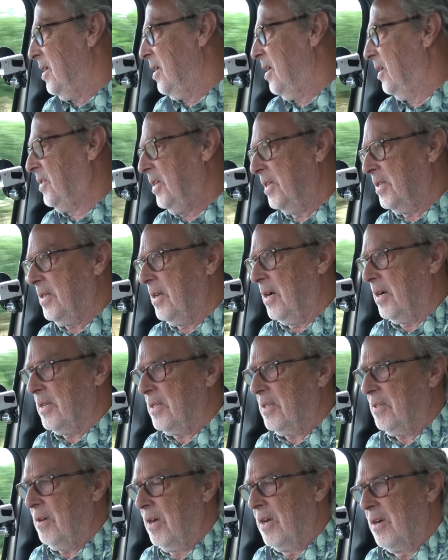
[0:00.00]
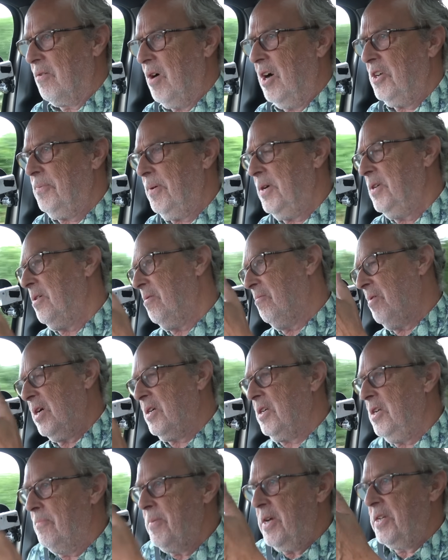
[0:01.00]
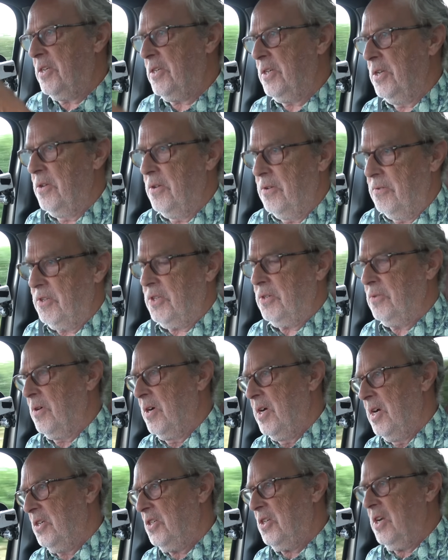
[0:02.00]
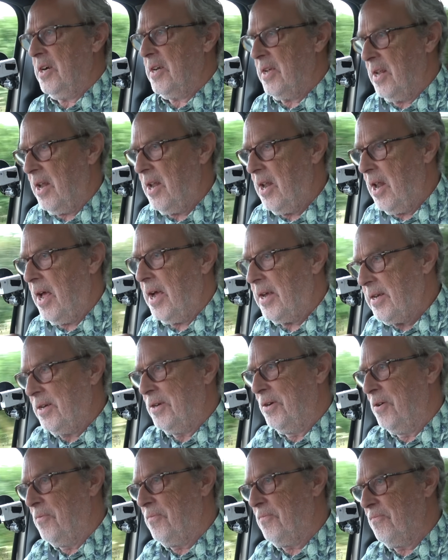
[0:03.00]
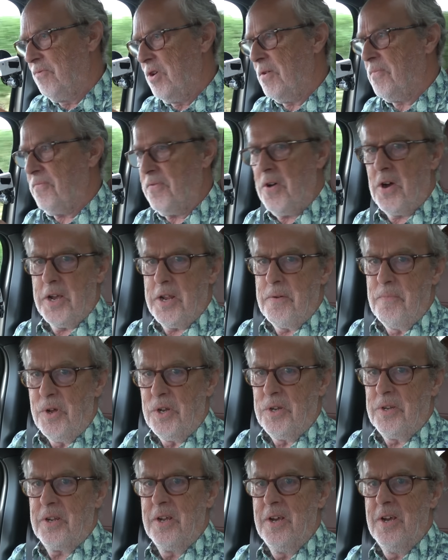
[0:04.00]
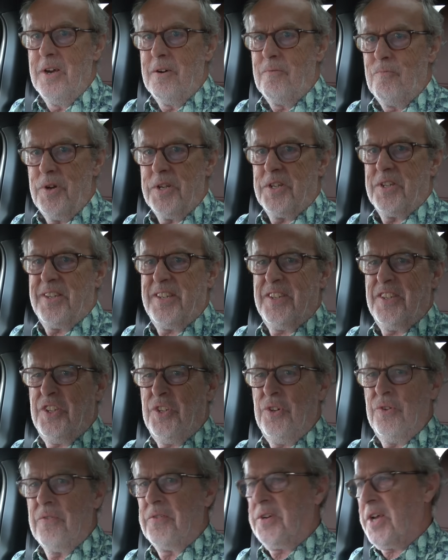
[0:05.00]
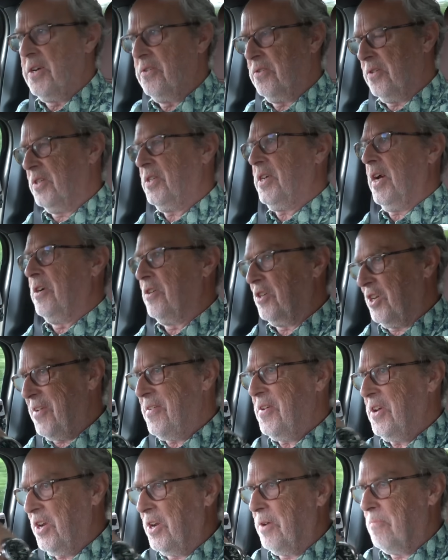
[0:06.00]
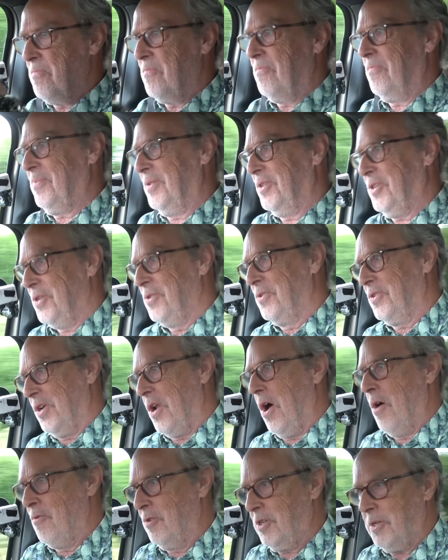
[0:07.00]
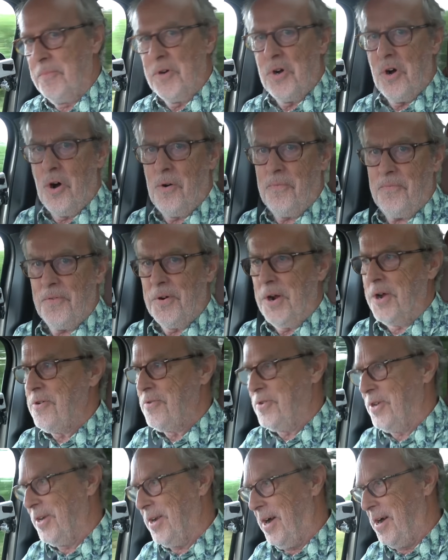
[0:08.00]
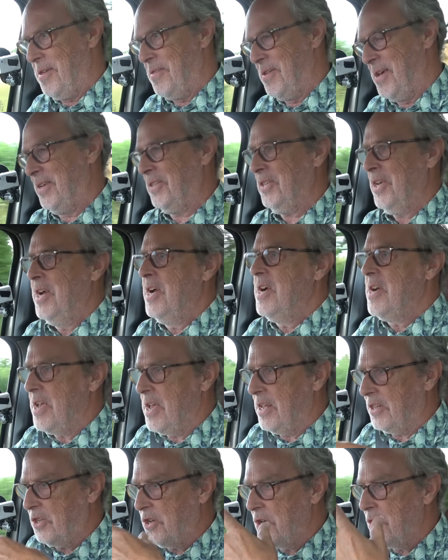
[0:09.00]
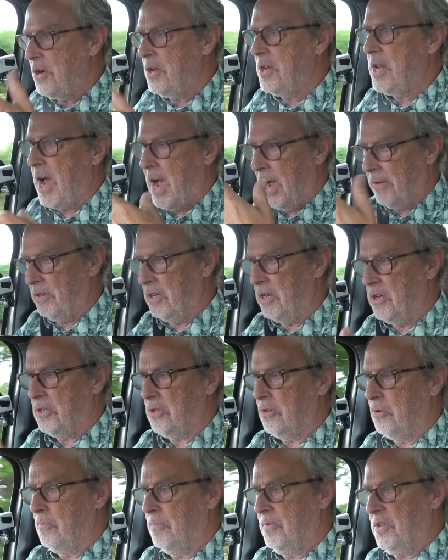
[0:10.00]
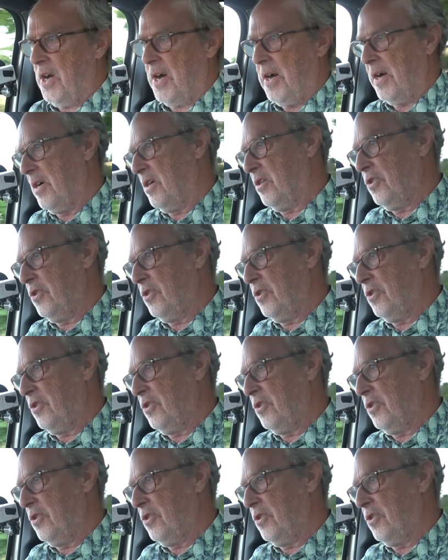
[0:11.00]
dislikes. I suppose I'm going to mention the sort of slight lack of refinement, which sort of goes with the territory. If you're going to produce an ultimate off-roader like this, it's going to have a little tyre